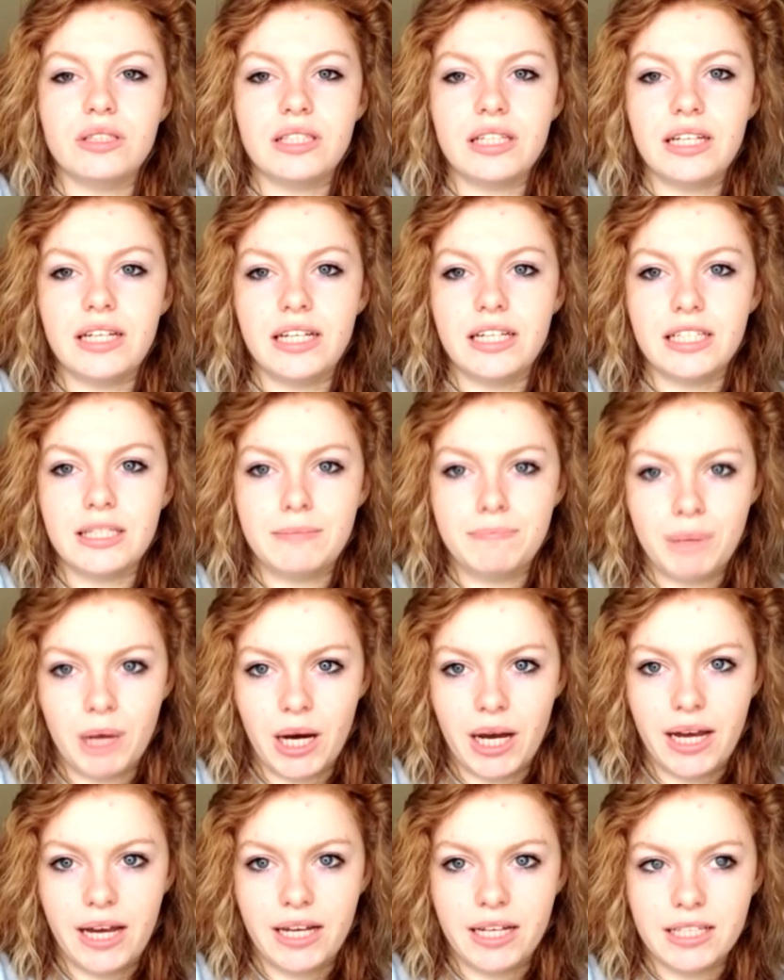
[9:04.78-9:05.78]
is
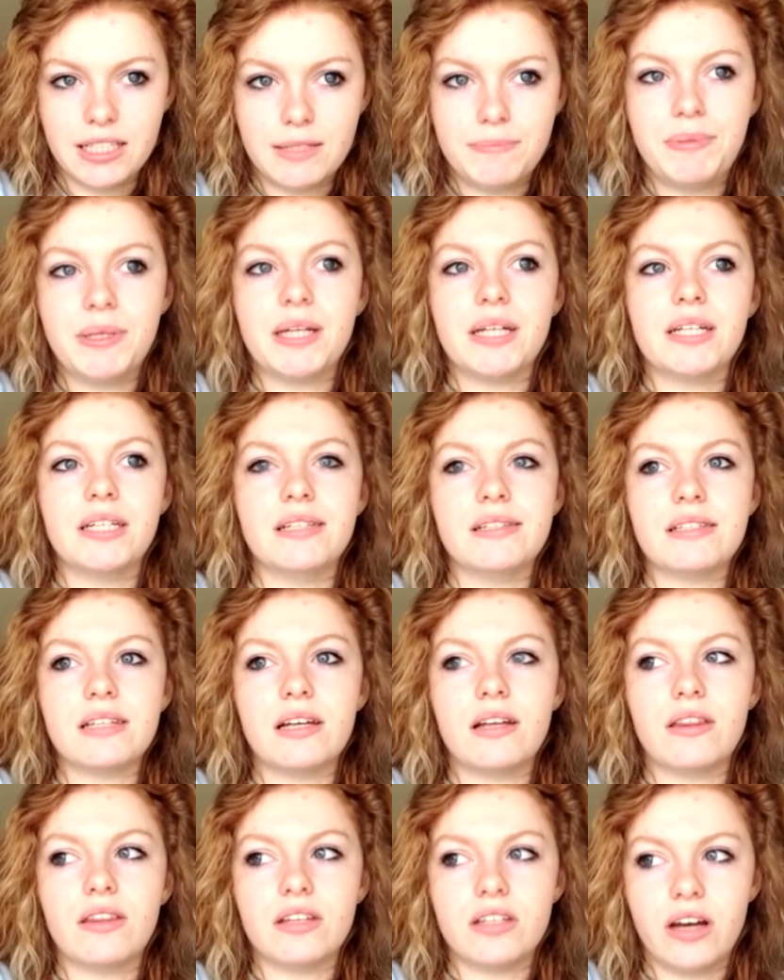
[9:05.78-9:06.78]
bias, because
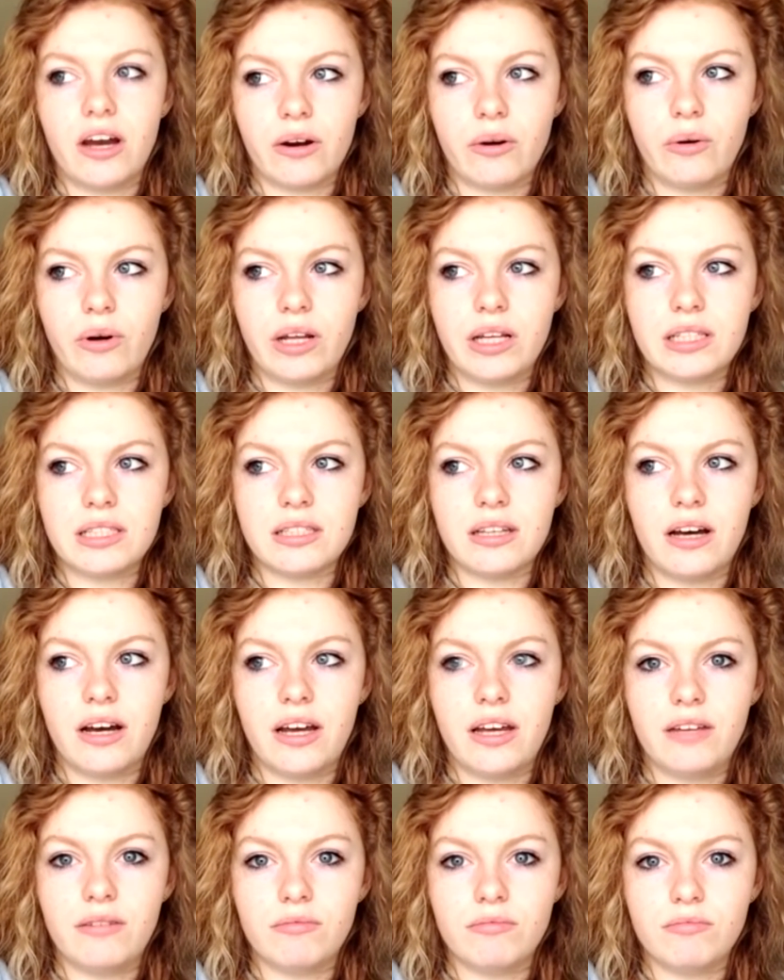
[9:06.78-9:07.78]
the target audience that
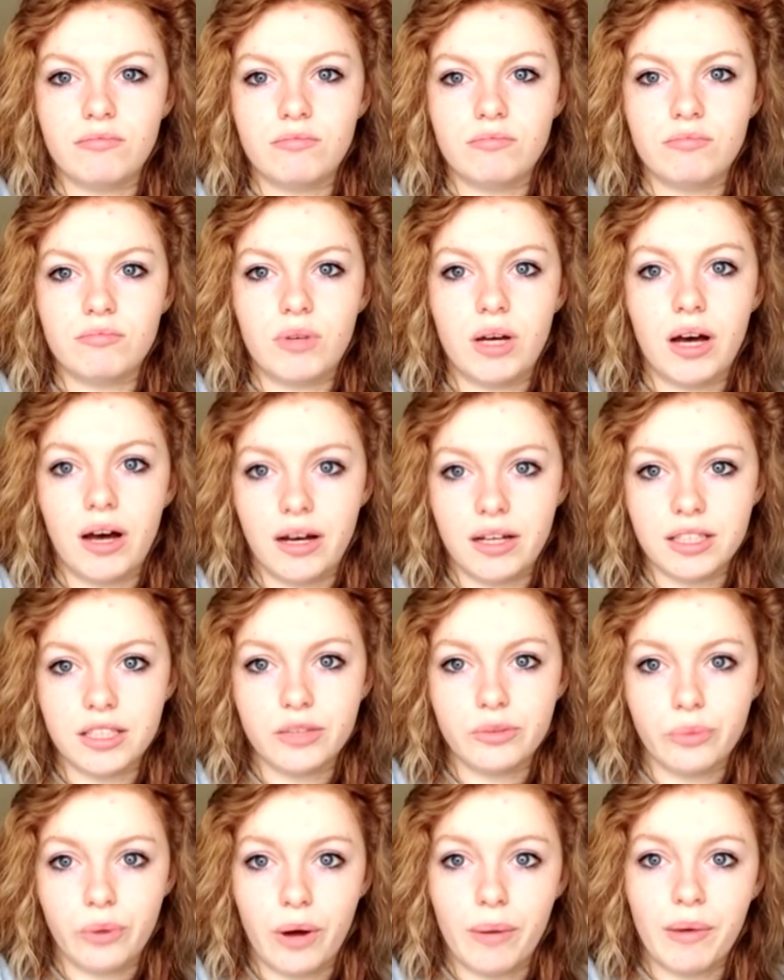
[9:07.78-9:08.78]
I
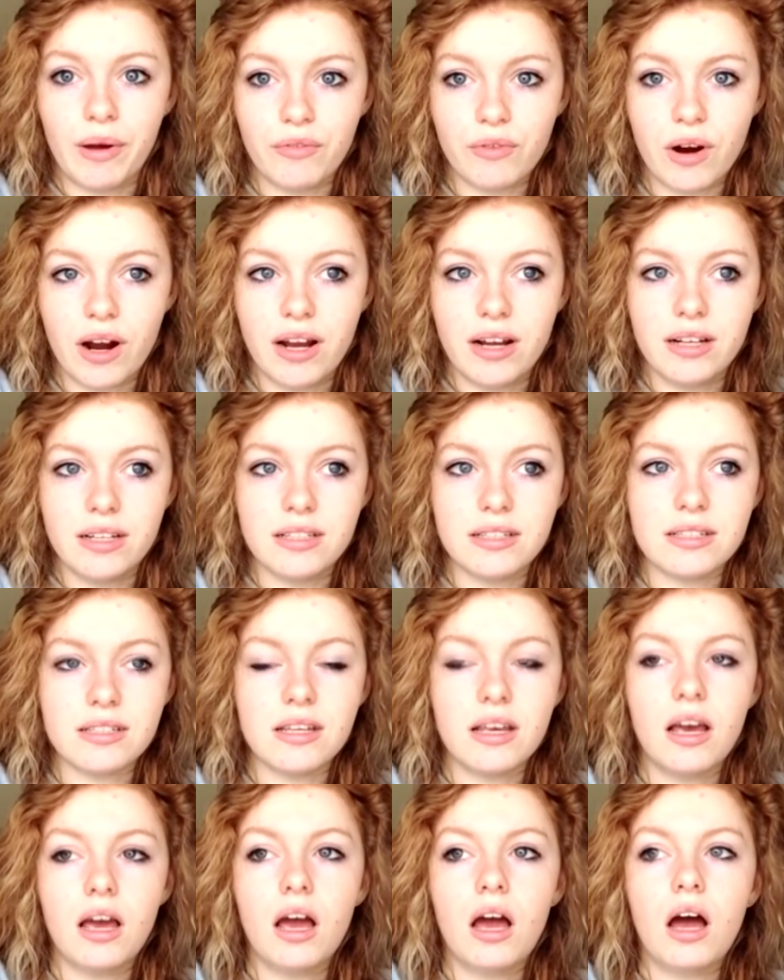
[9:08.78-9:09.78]
asked were my friends.
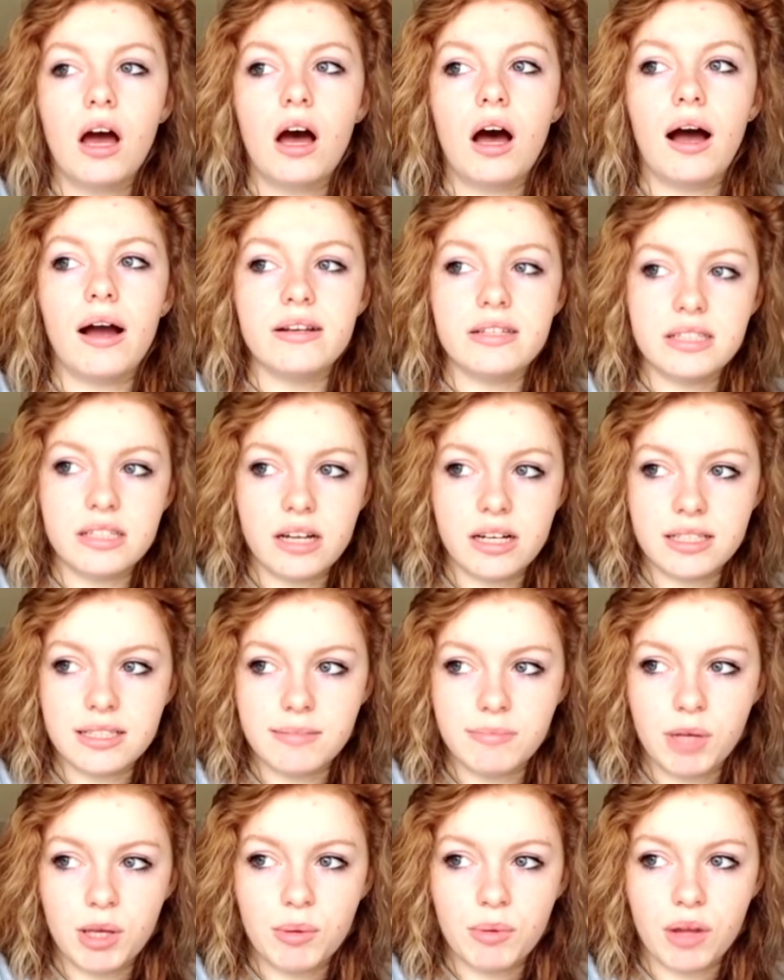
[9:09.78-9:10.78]
I did ask
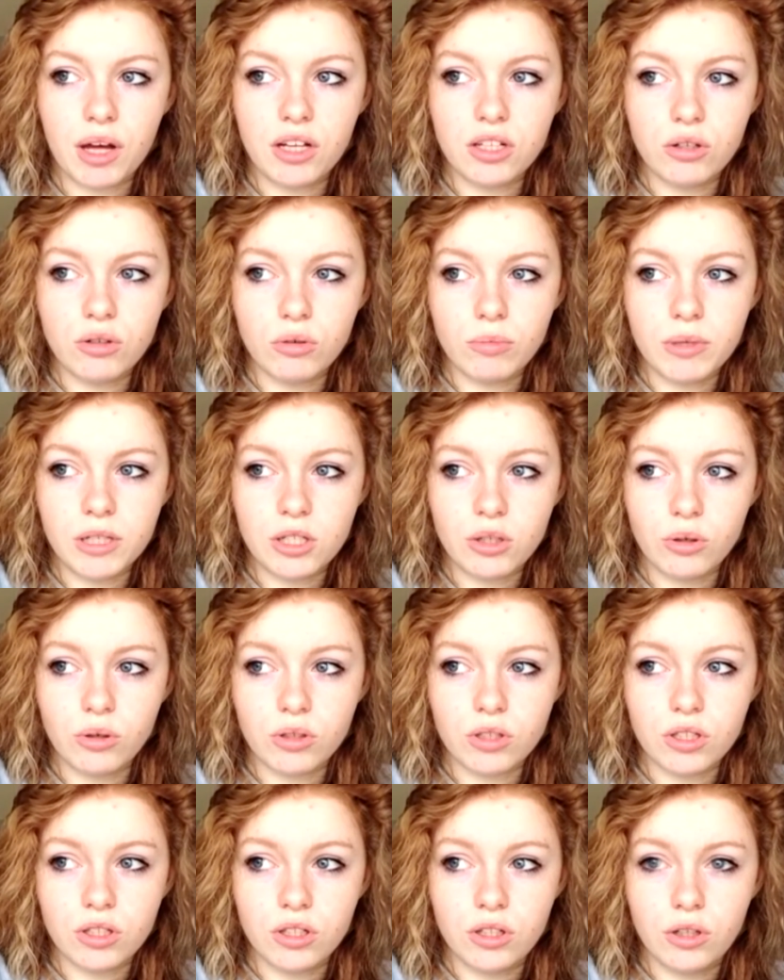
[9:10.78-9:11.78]
some people that I don't normally talk
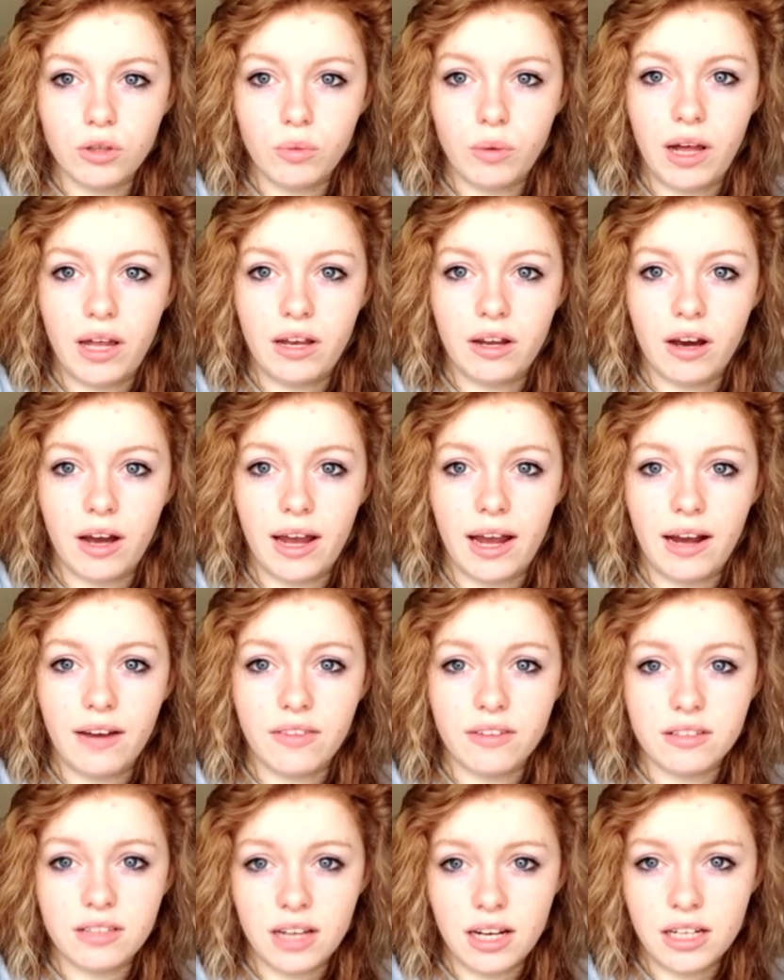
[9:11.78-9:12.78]
to when I had
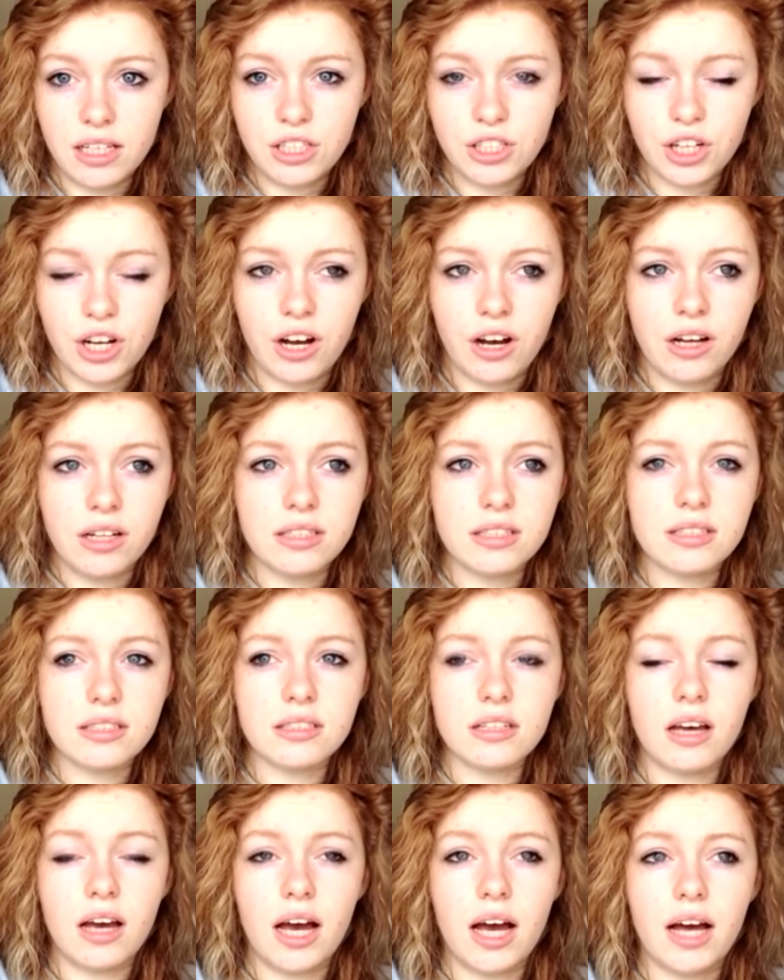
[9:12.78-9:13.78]
the tally
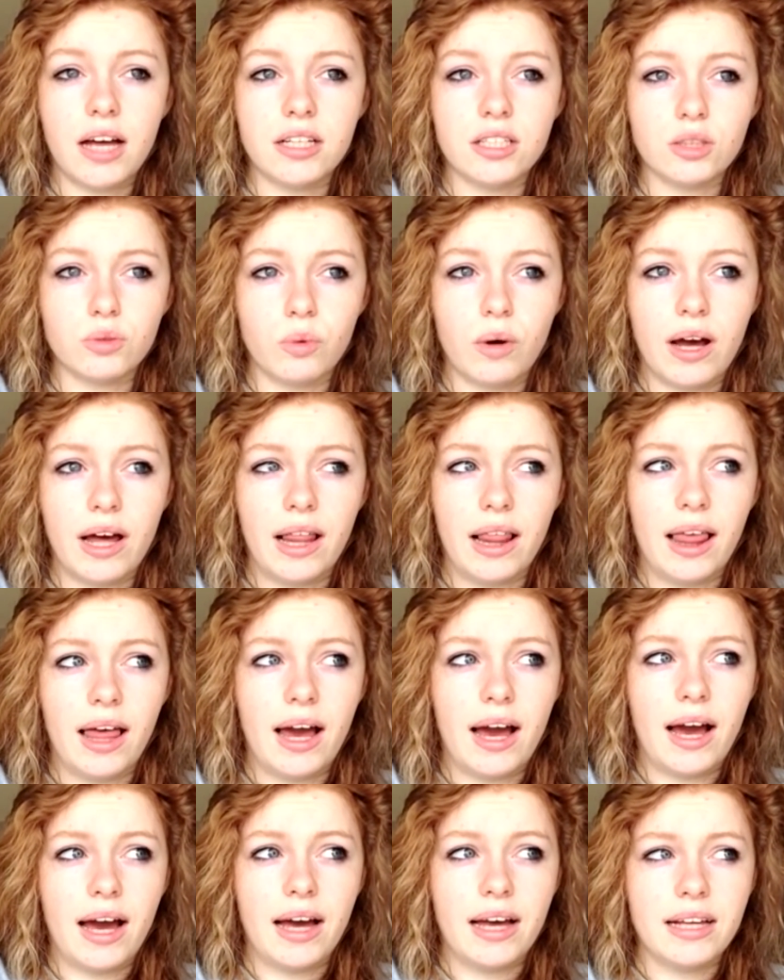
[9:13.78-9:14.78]
charts, as well
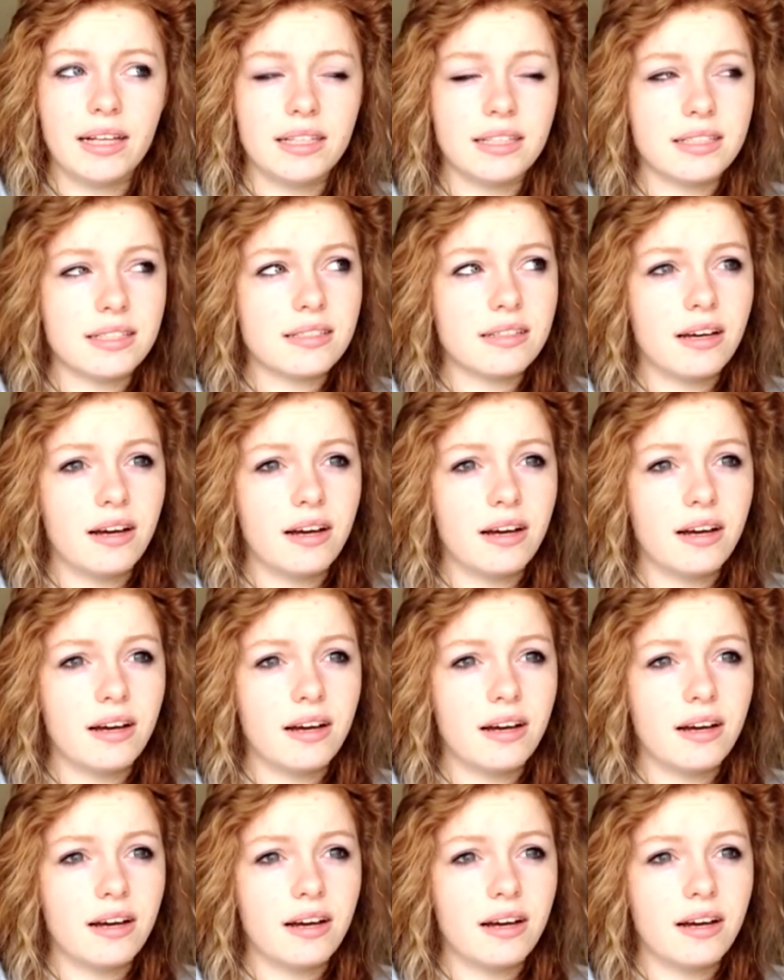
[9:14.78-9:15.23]
as